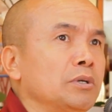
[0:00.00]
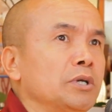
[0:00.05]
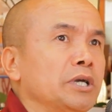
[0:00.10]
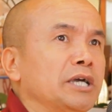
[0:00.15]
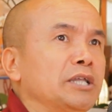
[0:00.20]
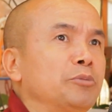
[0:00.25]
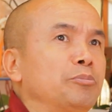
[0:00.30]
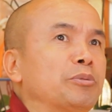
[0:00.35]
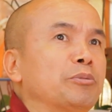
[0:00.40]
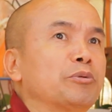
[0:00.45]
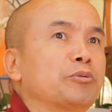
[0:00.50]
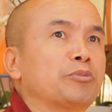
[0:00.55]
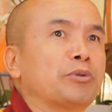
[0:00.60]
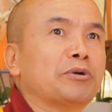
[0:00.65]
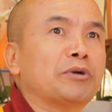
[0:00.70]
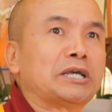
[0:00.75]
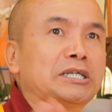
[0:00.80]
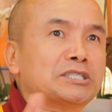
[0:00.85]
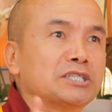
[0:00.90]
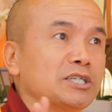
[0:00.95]
And then people
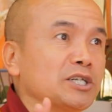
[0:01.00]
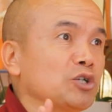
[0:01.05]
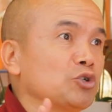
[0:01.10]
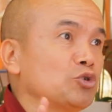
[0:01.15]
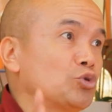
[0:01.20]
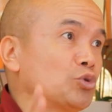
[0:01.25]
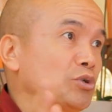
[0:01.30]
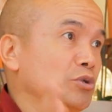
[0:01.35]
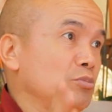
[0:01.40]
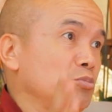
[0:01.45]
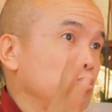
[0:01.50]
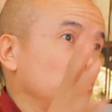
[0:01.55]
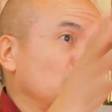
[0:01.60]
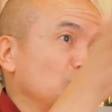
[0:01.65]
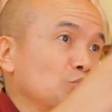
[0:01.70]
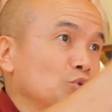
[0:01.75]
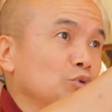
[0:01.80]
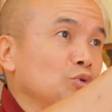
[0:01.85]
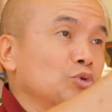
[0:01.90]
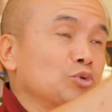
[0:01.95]
became hesitant
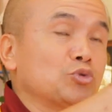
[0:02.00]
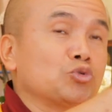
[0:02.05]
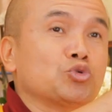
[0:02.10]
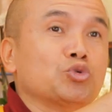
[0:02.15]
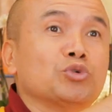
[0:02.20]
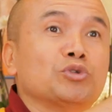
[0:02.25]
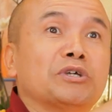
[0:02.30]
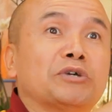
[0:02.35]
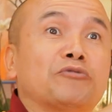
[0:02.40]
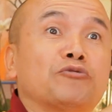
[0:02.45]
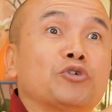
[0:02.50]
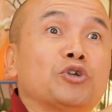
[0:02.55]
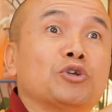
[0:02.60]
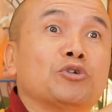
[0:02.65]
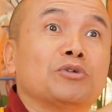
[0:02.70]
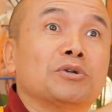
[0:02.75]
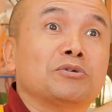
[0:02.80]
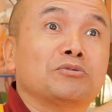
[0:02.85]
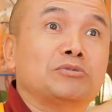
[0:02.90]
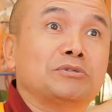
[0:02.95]
to do the
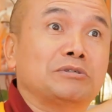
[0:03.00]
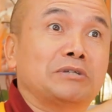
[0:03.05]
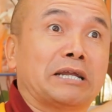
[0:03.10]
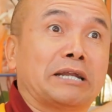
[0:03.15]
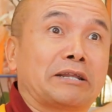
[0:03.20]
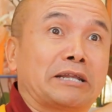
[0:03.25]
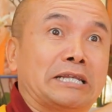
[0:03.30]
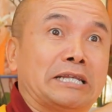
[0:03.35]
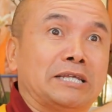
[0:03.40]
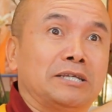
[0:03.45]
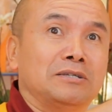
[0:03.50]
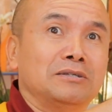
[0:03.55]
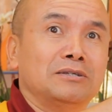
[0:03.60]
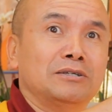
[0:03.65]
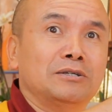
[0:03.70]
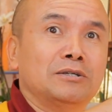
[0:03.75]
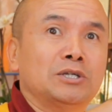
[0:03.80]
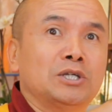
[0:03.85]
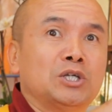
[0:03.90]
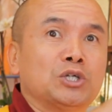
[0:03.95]
funeral directly.
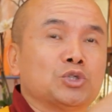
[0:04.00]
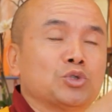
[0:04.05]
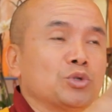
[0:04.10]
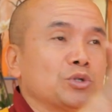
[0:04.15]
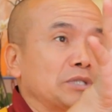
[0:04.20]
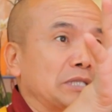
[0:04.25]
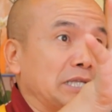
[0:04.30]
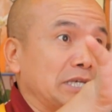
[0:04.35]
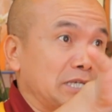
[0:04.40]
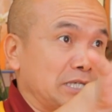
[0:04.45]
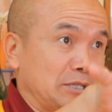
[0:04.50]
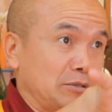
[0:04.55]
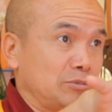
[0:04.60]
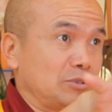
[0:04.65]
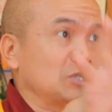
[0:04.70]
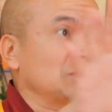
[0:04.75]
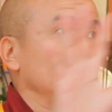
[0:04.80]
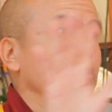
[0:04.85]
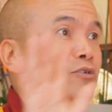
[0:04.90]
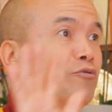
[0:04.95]
So they
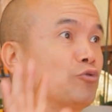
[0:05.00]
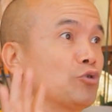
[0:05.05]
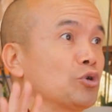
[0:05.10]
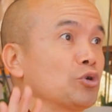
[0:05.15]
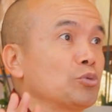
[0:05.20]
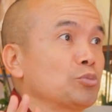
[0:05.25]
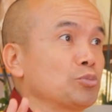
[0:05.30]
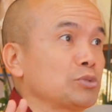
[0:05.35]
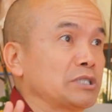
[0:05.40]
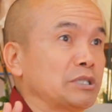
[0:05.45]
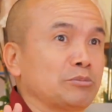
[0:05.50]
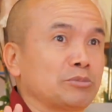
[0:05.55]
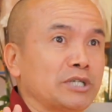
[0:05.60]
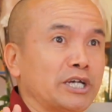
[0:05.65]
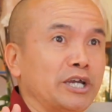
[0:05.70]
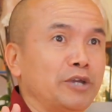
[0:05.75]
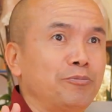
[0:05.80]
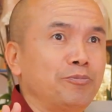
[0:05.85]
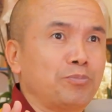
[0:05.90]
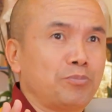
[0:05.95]
kept there for some
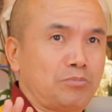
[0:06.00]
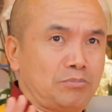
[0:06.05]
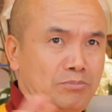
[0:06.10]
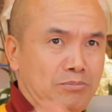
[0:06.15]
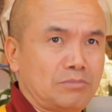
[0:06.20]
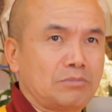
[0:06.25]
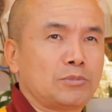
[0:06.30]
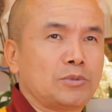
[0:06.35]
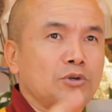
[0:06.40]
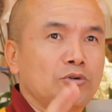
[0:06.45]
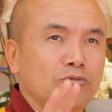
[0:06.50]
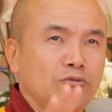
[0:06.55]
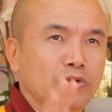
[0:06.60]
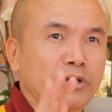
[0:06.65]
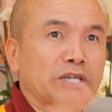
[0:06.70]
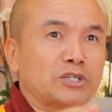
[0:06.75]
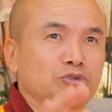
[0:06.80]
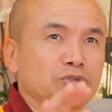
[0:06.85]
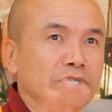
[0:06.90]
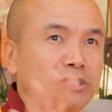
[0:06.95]
time, for
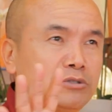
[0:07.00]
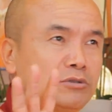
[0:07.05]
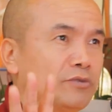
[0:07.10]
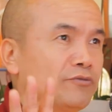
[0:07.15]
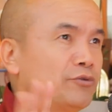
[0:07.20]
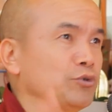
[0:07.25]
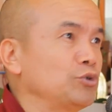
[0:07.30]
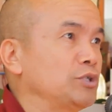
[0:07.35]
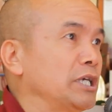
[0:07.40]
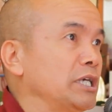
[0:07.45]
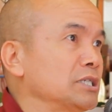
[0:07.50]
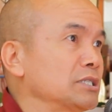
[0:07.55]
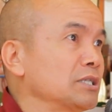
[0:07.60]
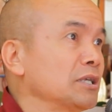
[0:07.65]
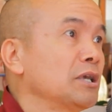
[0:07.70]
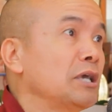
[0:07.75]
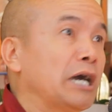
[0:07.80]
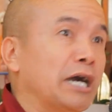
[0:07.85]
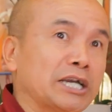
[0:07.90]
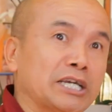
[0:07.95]
extra few days.
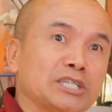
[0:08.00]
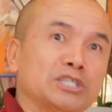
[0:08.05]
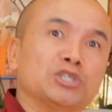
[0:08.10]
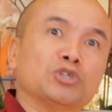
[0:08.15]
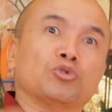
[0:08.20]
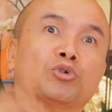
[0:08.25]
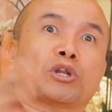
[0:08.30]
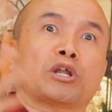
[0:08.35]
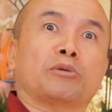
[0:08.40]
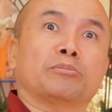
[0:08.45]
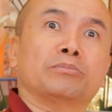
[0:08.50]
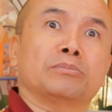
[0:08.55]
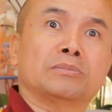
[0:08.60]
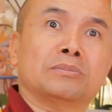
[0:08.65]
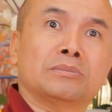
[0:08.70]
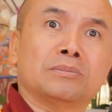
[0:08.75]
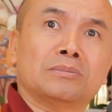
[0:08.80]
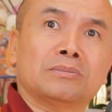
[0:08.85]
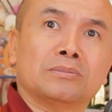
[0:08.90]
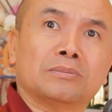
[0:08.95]
Again, she got up.
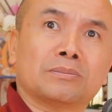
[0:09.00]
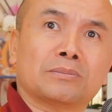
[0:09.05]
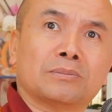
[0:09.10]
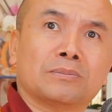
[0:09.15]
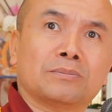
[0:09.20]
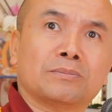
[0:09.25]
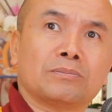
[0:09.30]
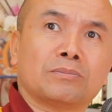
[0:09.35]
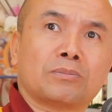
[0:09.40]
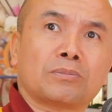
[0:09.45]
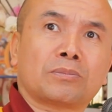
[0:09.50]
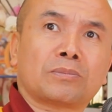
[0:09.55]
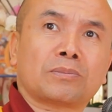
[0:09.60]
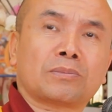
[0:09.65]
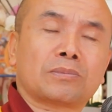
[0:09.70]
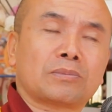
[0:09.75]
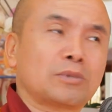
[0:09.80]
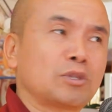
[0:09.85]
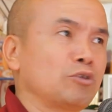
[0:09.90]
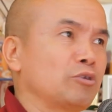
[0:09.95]

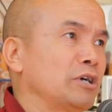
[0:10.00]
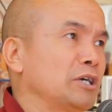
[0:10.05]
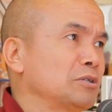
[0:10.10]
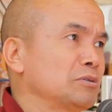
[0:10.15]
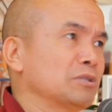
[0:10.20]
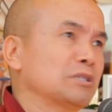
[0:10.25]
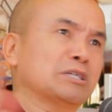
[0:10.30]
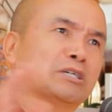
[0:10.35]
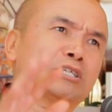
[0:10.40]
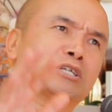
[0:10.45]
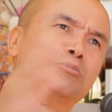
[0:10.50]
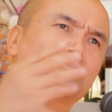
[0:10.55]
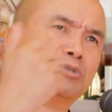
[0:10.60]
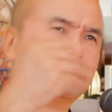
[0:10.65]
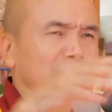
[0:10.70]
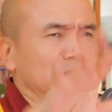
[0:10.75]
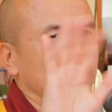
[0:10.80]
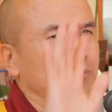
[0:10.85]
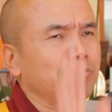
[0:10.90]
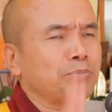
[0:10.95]
Right? Third time,
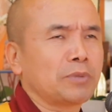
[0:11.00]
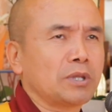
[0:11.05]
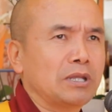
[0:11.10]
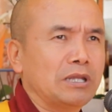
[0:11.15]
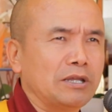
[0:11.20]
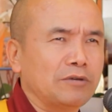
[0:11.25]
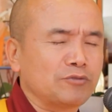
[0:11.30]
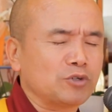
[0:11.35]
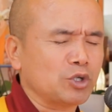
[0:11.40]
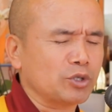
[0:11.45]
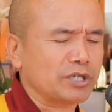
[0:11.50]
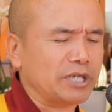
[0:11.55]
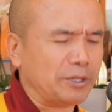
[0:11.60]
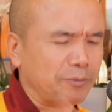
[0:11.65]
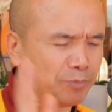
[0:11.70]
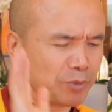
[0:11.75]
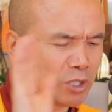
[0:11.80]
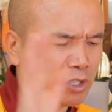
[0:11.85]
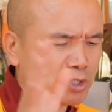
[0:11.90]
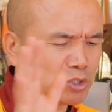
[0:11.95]
she left.
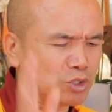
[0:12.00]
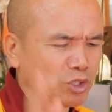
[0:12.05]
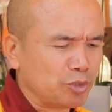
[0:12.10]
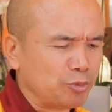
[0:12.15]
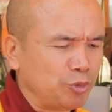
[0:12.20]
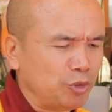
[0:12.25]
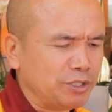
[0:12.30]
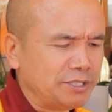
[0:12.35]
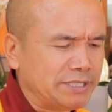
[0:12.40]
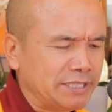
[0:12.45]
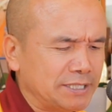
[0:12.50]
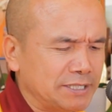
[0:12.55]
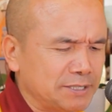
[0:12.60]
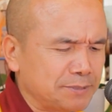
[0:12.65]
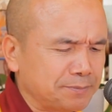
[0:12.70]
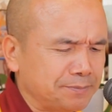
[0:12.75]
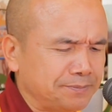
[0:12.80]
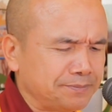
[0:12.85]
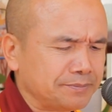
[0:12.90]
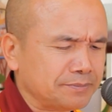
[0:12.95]
Okay. So the point
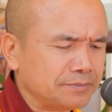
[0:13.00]
is